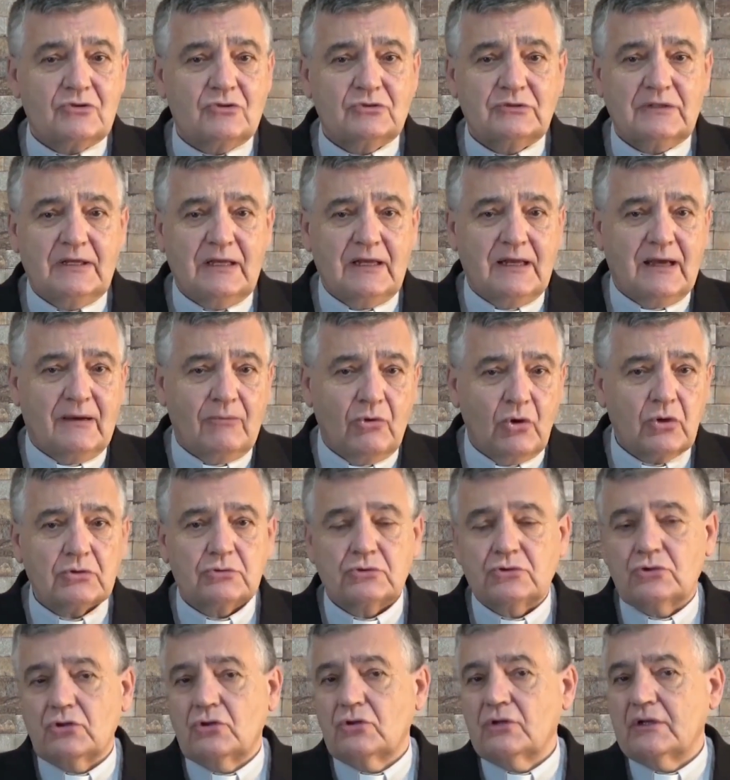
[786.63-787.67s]
But one of
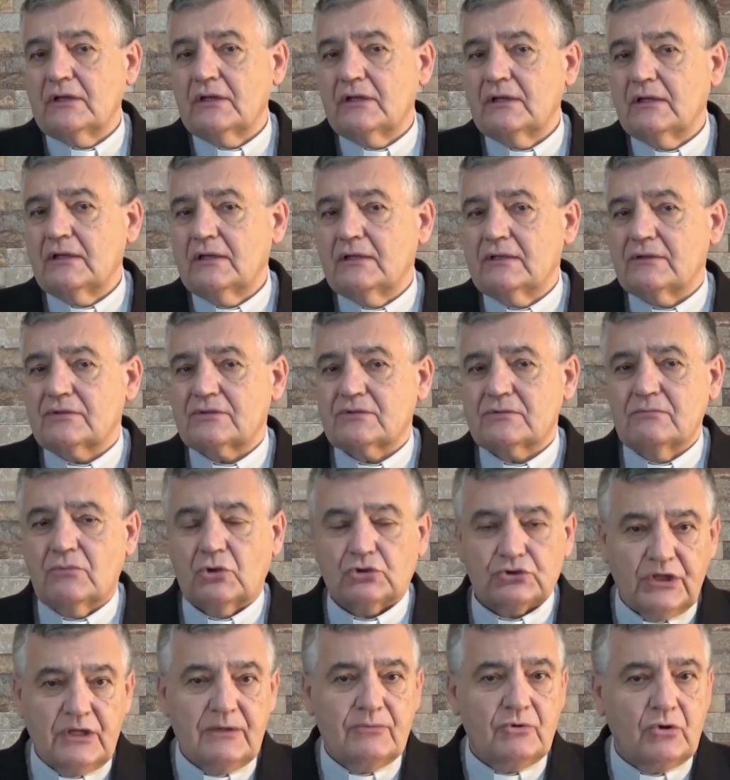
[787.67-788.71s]
the recent
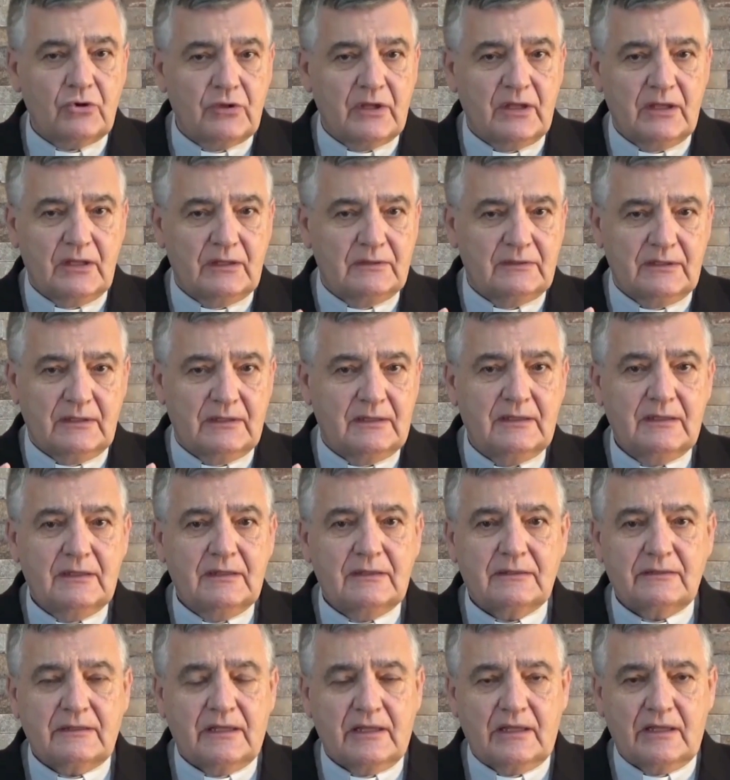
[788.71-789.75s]
success has
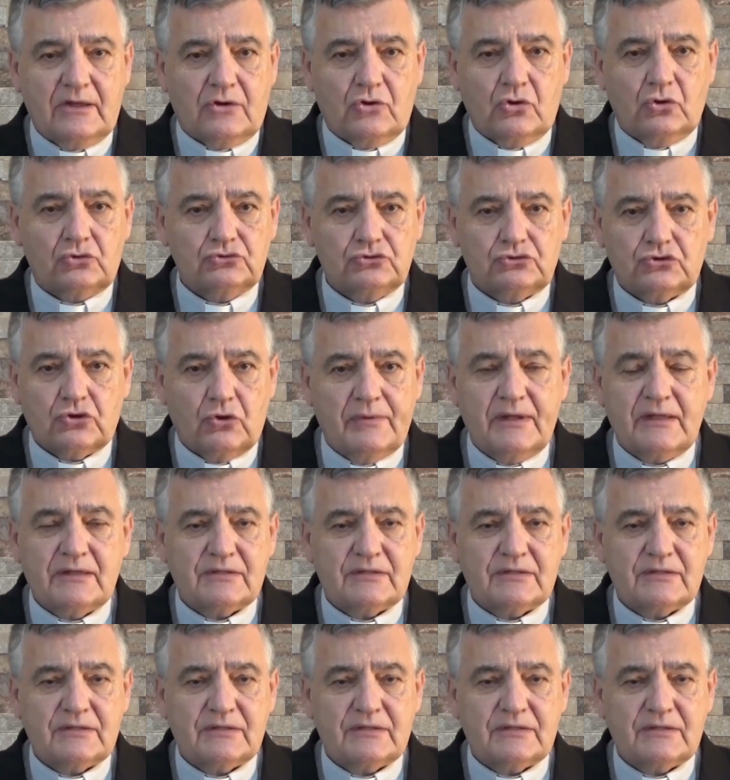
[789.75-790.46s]
been in Peru,